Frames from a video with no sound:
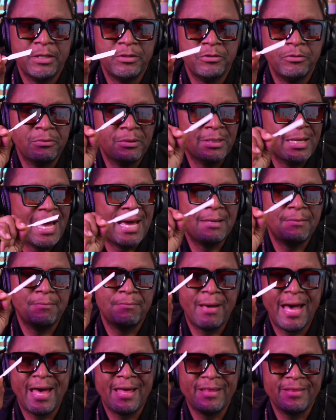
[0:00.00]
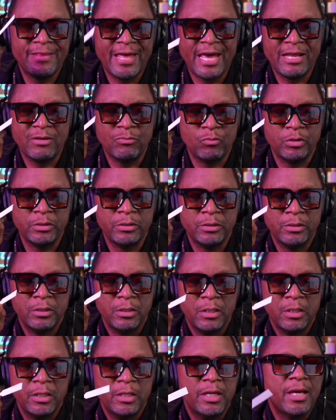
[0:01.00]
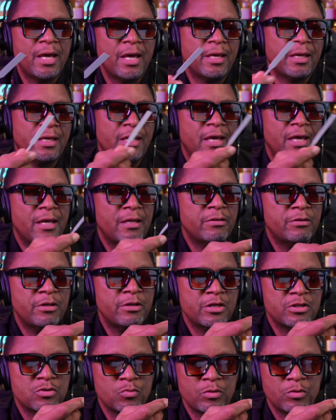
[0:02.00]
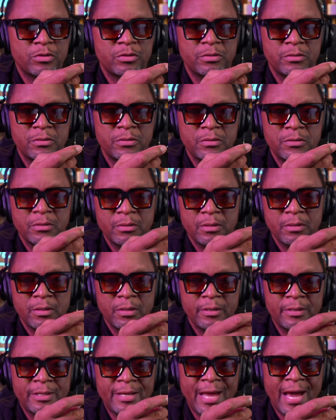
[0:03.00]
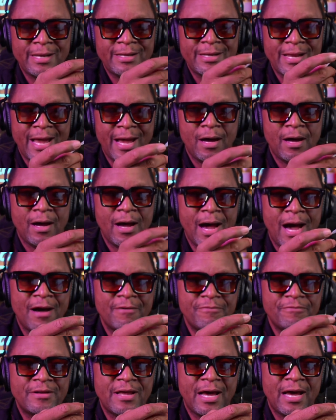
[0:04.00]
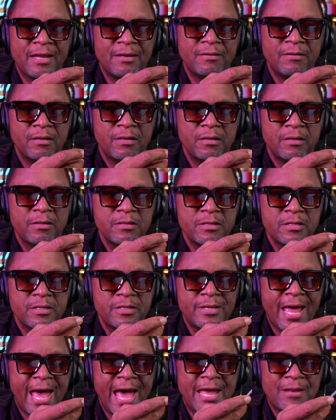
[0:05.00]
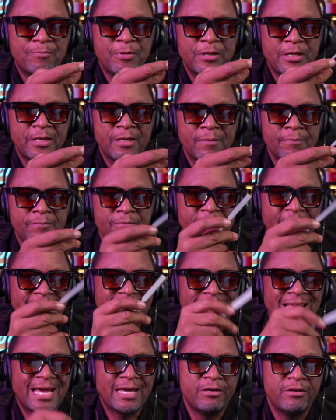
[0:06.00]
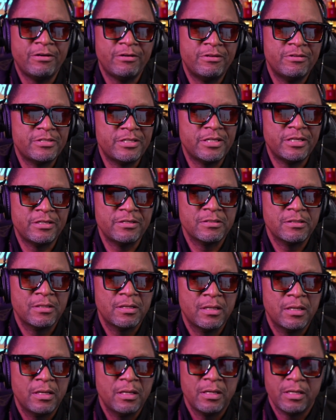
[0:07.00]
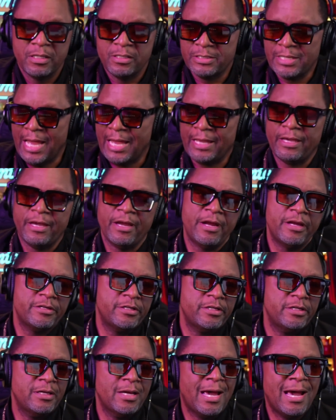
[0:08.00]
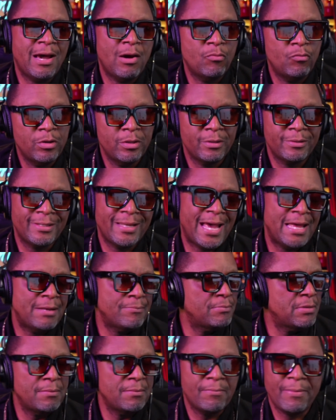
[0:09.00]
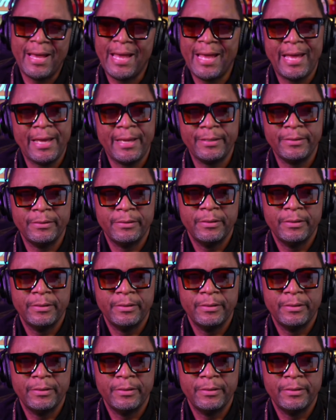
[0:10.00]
do not buy that one. Get this one. Now Afnan, 9 PM. That's how good this is. Because I guarantee I will not be buying